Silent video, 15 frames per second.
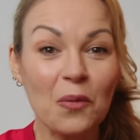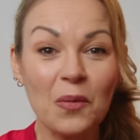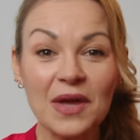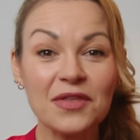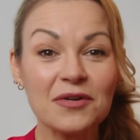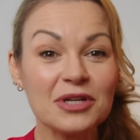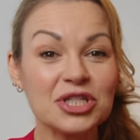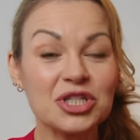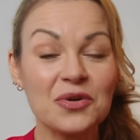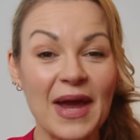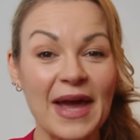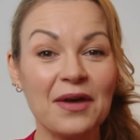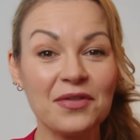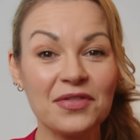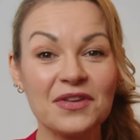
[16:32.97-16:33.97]
whether it's your
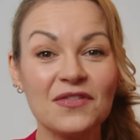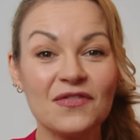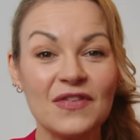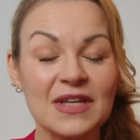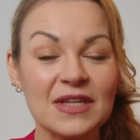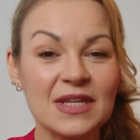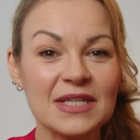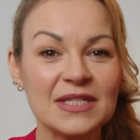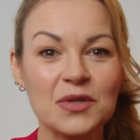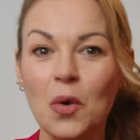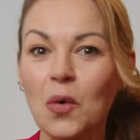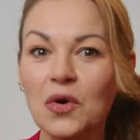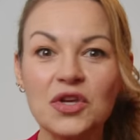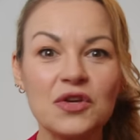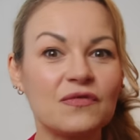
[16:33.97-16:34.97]
health and fitness
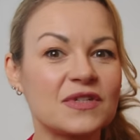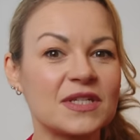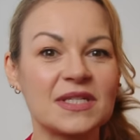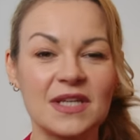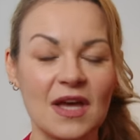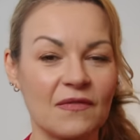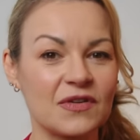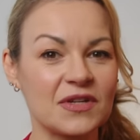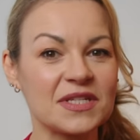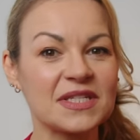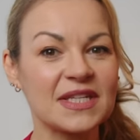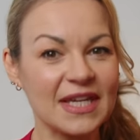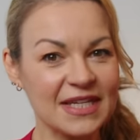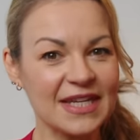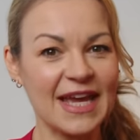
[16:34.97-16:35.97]
or you've discovered a
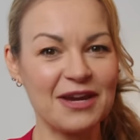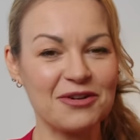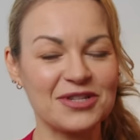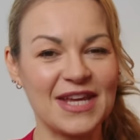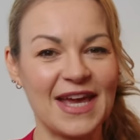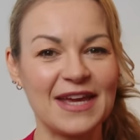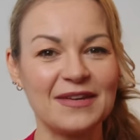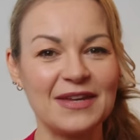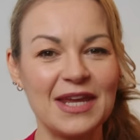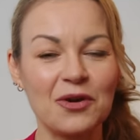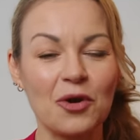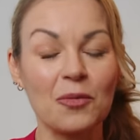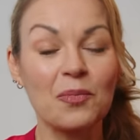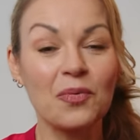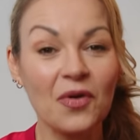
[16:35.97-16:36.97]
skincare
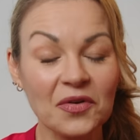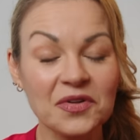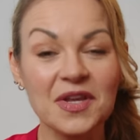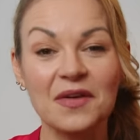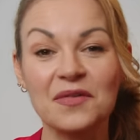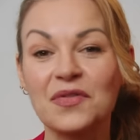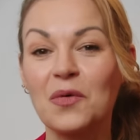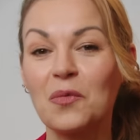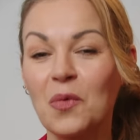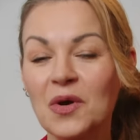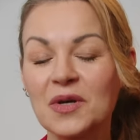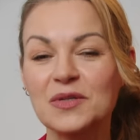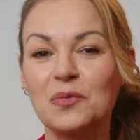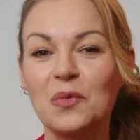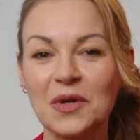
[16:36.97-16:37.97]
technique or product that
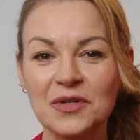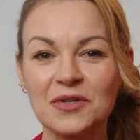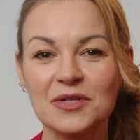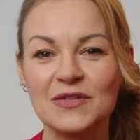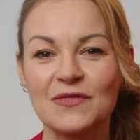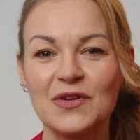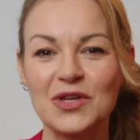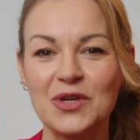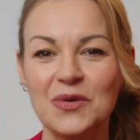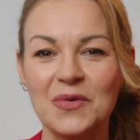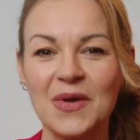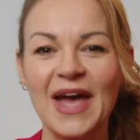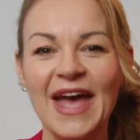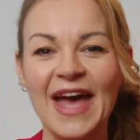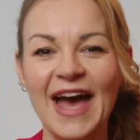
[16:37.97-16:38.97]
works wonders for you